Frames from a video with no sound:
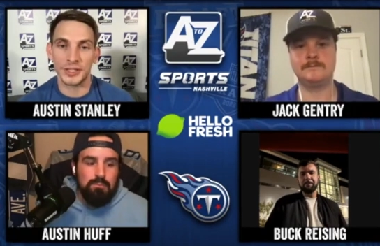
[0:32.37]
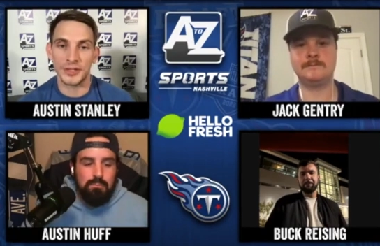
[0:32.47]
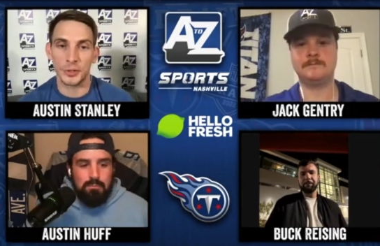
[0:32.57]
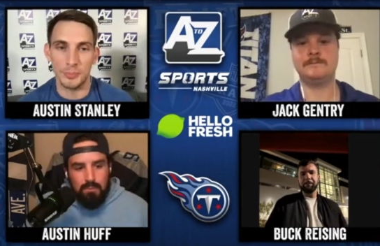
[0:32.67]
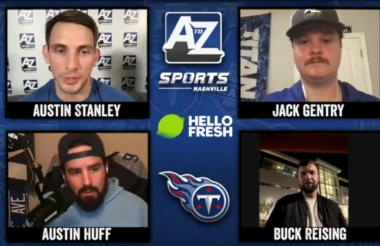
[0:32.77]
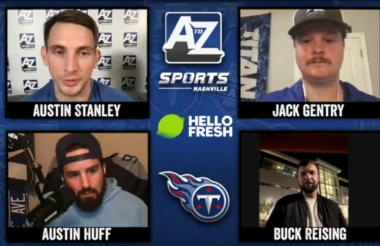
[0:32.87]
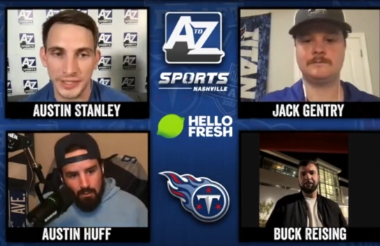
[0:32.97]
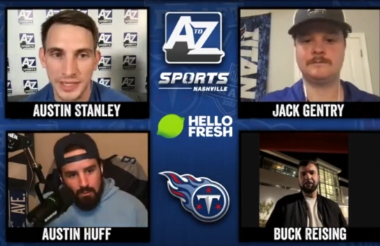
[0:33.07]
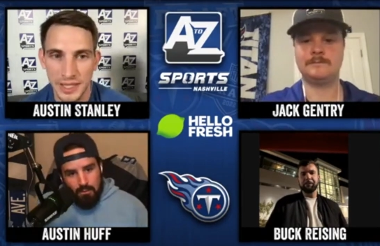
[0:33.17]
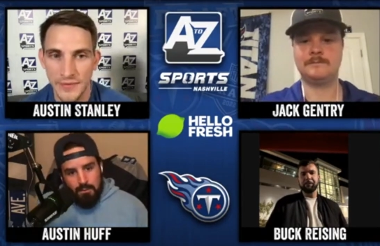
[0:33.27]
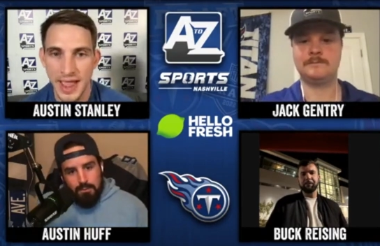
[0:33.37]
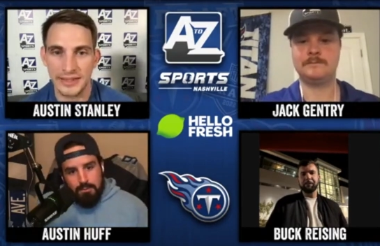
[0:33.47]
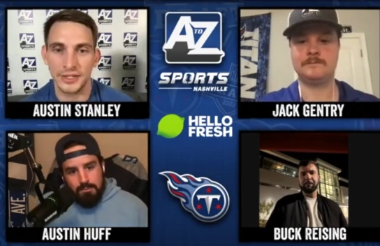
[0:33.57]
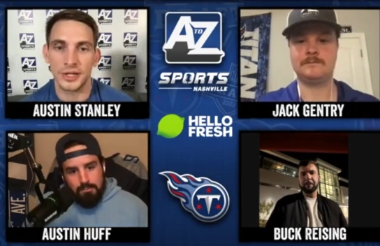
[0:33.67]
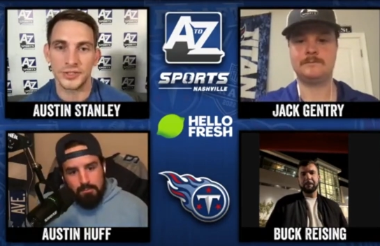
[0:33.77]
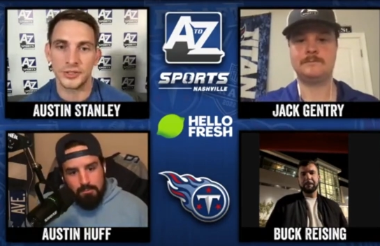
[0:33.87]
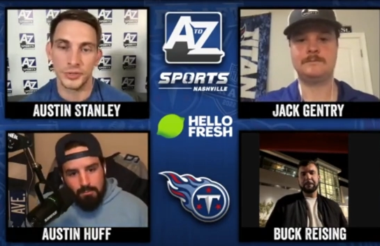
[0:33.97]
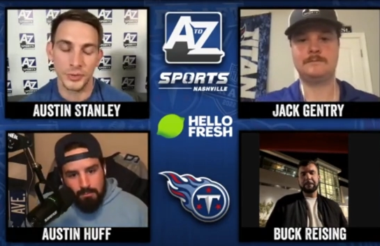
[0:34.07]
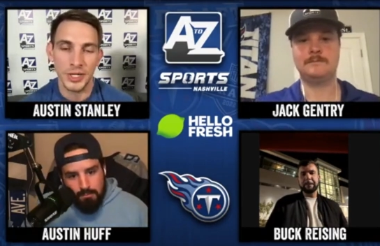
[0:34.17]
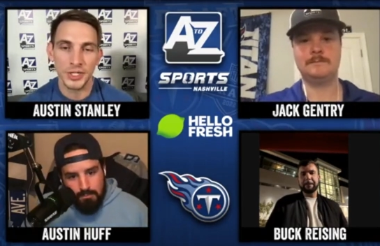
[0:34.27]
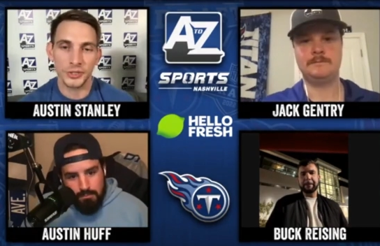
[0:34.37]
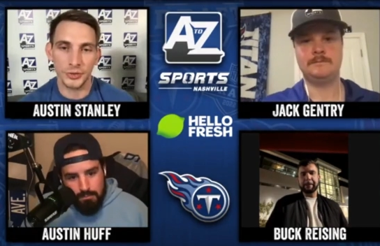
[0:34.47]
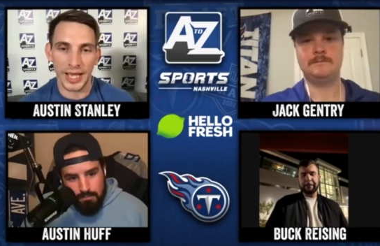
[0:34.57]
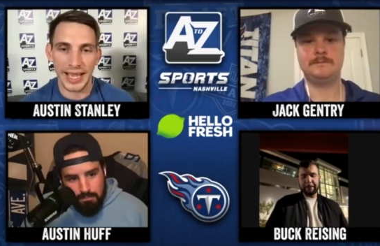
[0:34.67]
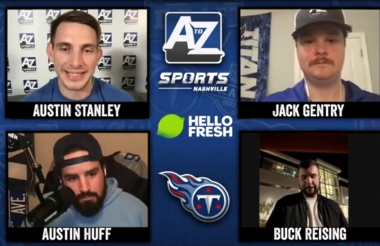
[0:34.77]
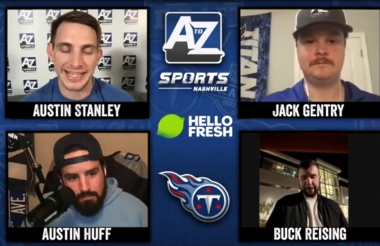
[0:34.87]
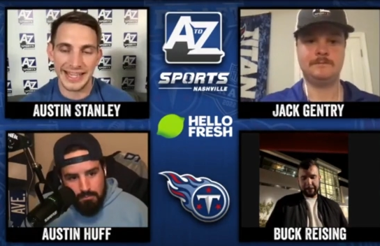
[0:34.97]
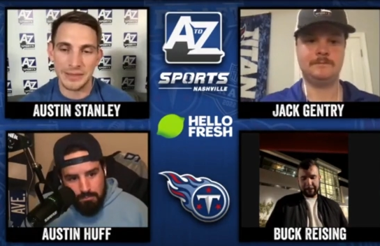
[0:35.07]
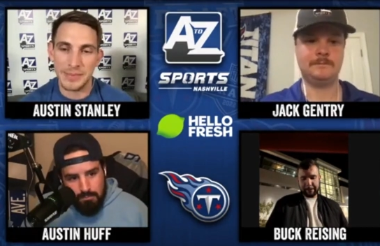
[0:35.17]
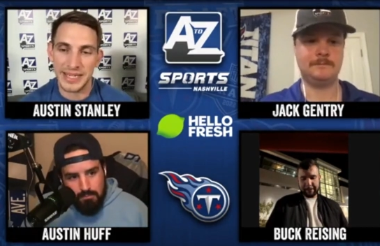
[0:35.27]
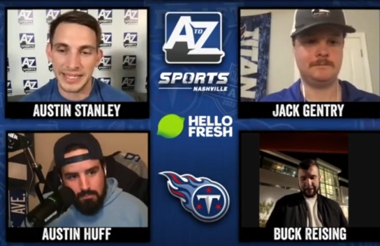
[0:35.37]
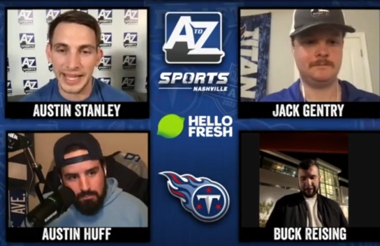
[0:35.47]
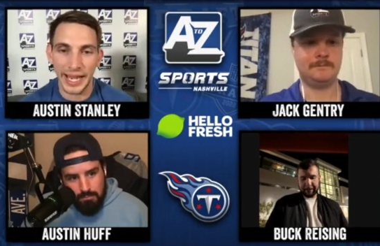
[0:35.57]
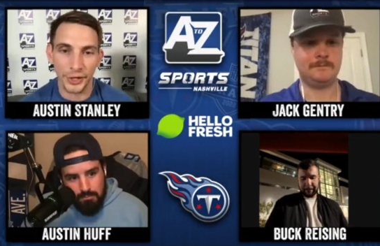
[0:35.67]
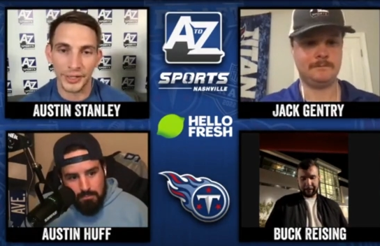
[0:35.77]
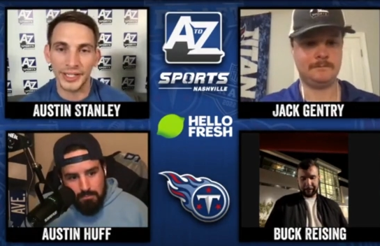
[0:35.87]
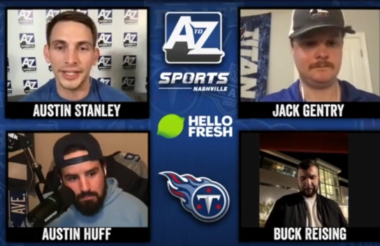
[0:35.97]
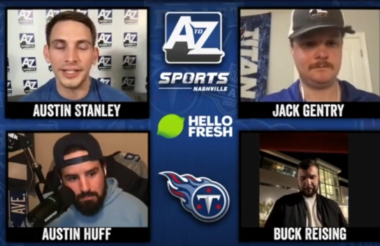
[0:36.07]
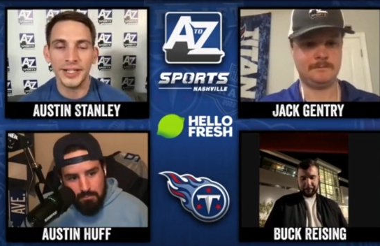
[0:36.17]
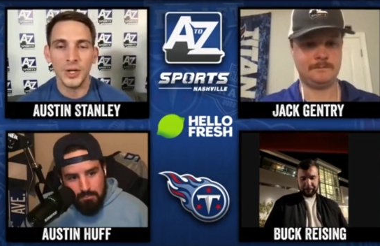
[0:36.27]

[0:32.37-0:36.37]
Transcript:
Speaker 1: their building that they've added onto, you guys in the media area.